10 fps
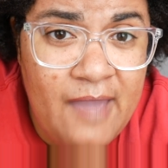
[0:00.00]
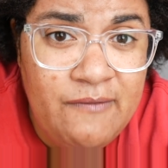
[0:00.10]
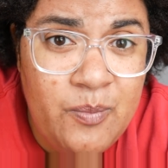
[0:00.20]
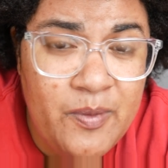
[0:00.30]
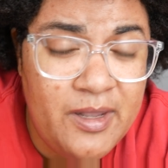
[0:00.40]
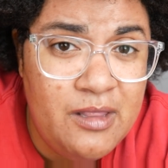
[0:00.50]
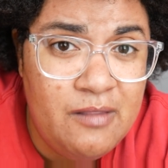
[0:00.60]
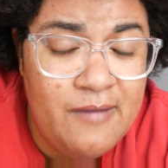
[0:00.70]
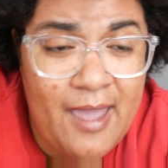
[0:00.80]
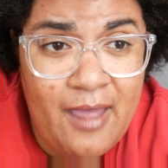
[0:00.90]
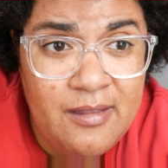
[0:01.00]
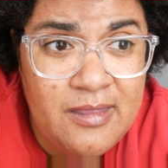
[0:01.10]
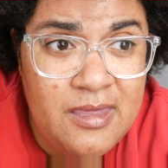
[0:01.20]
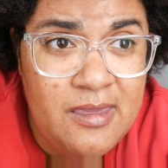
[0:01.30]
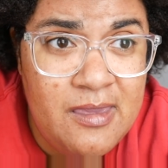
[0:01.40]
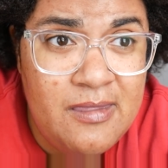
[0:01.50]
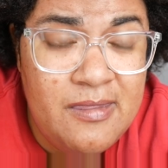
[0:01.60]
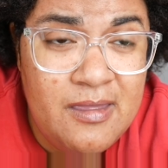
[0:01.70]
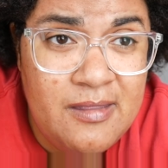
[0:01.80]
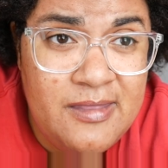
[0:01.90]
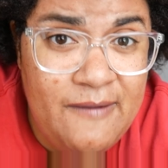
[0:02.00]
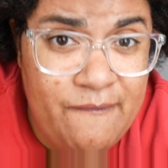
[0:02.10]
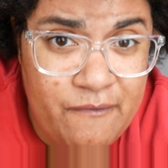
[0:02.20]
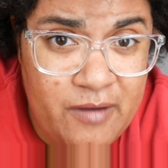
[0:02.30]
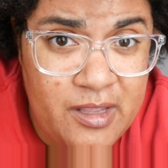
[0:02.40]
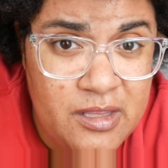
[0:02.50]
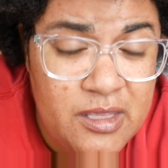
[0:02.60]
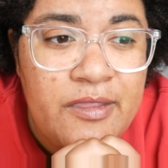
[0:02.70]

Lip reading: everybody's reality is different.